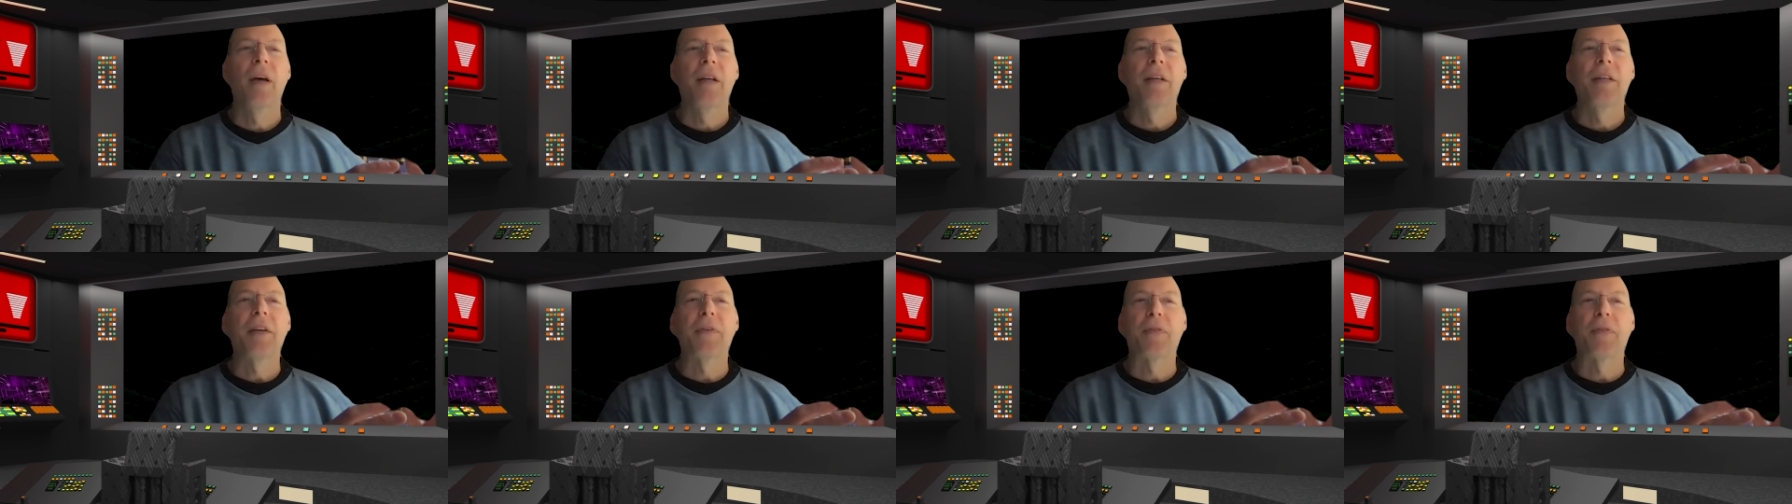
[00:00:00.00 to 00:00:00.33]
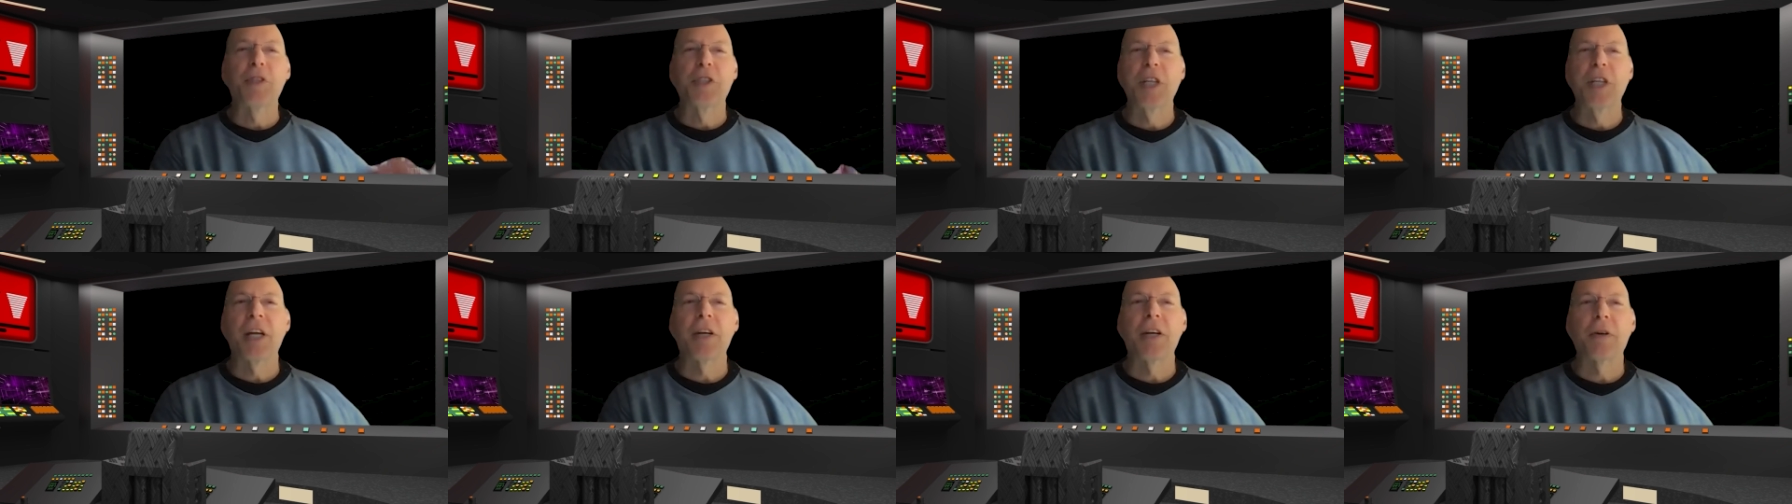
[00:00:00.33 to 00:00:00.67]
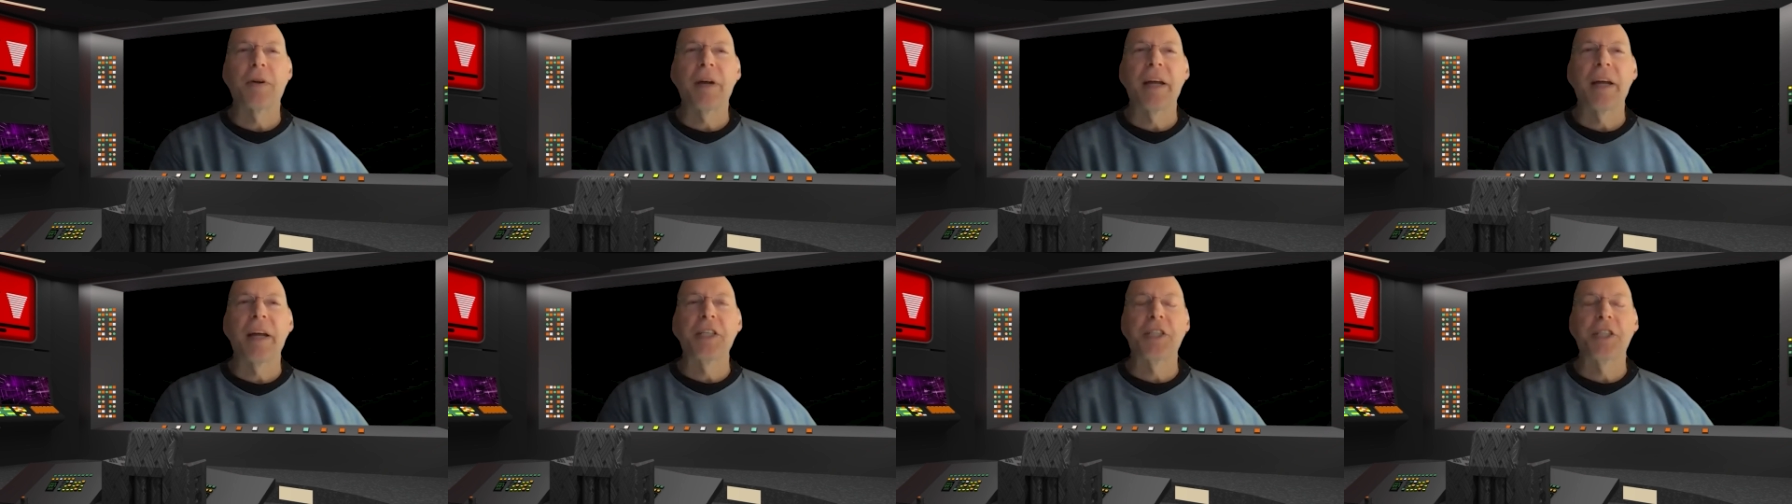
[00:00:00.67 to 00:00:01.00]
different
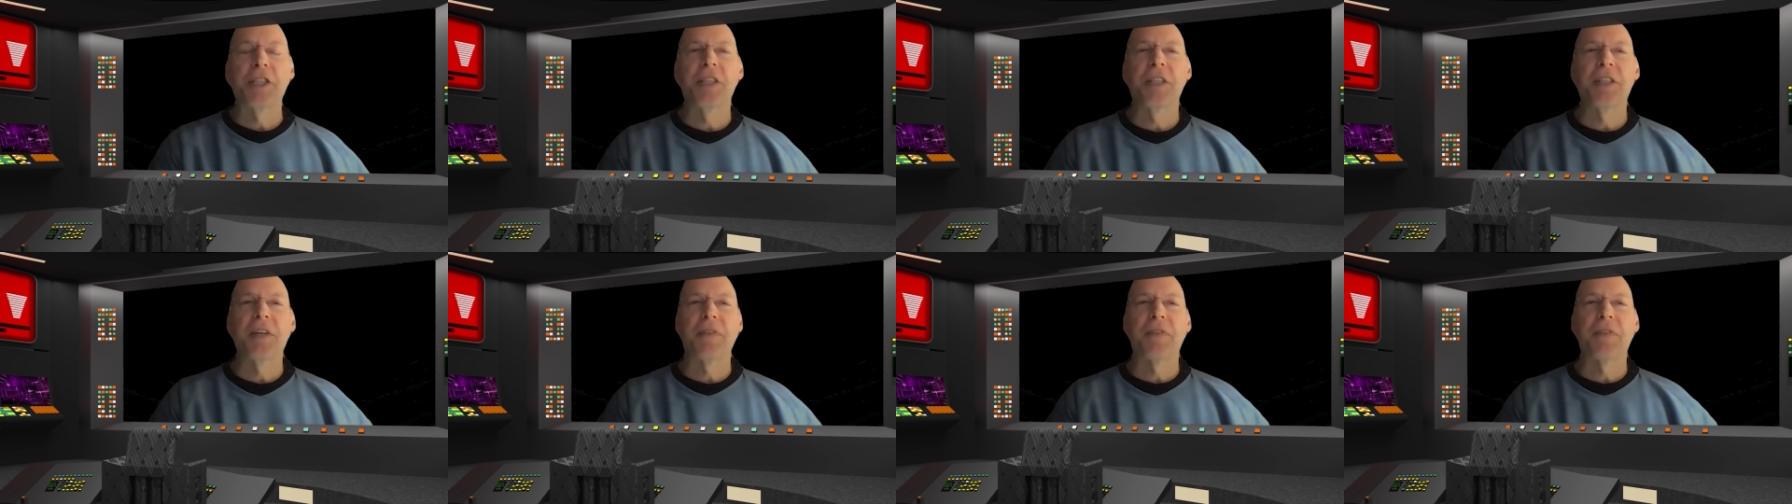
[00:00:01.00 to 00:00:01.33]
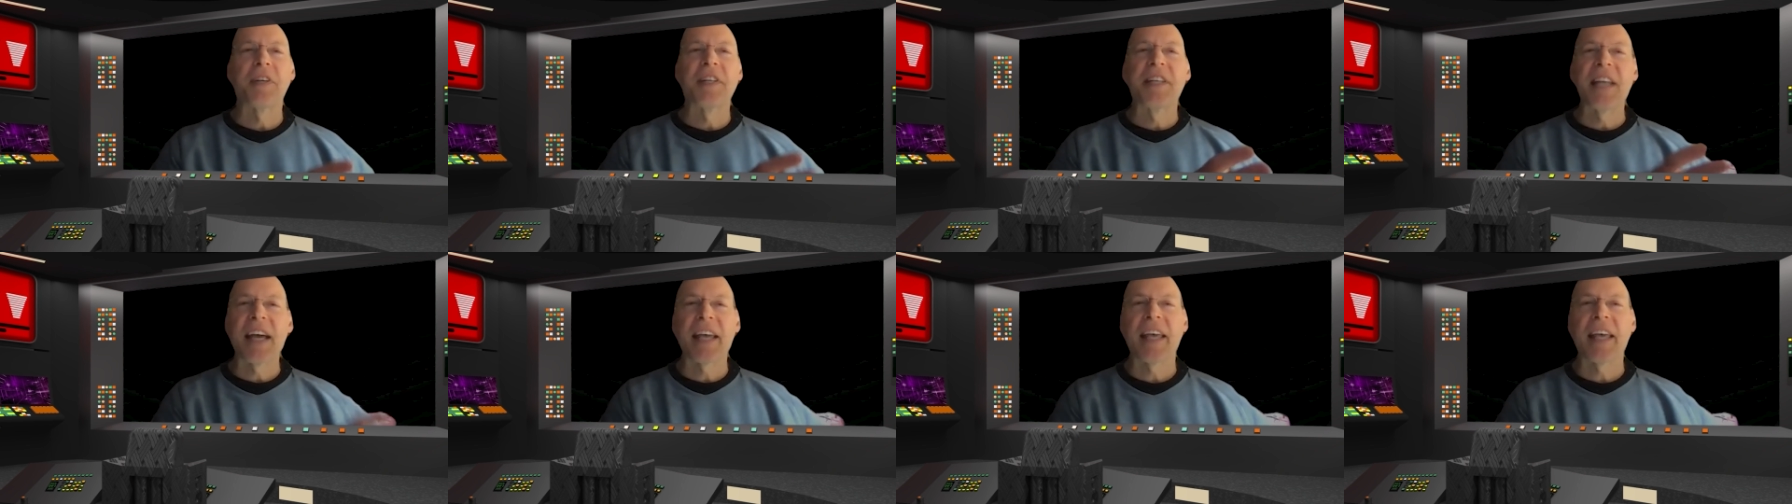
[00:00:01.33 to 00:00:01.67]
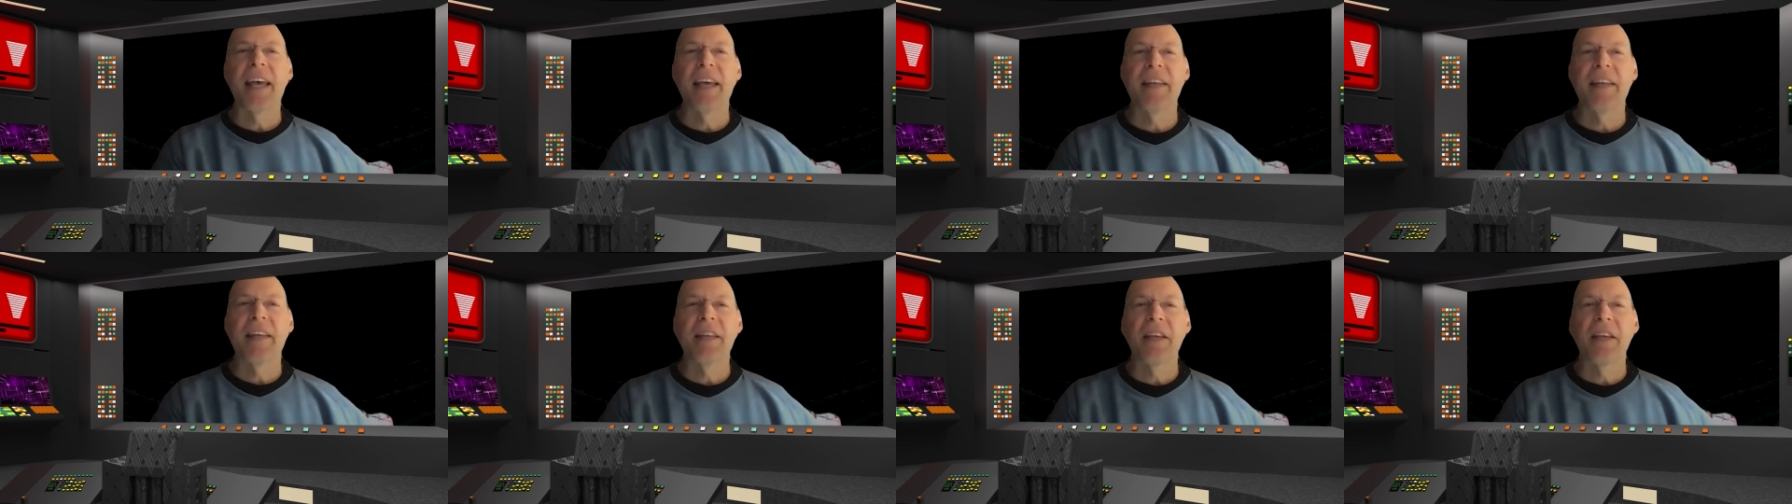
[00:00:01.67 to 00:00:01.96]
generation, different decade,